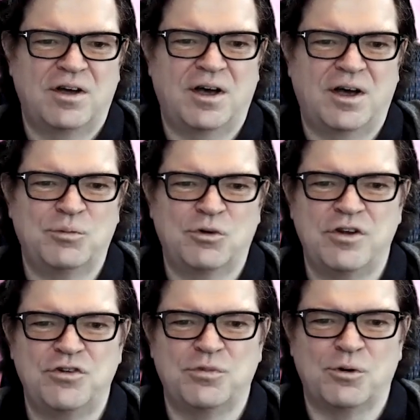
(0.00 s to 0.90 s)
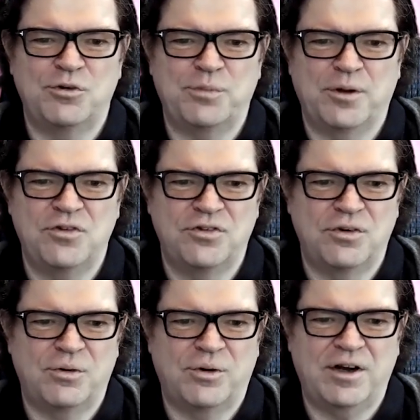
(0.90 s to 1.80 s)
and mostly small responses
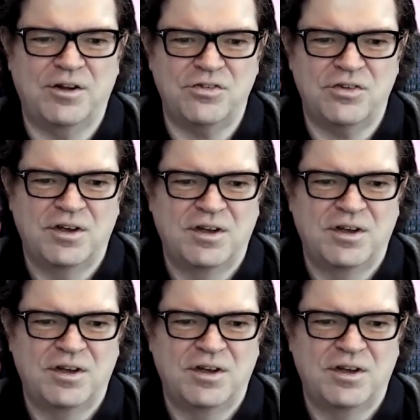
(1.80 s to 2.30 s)
everywhere else.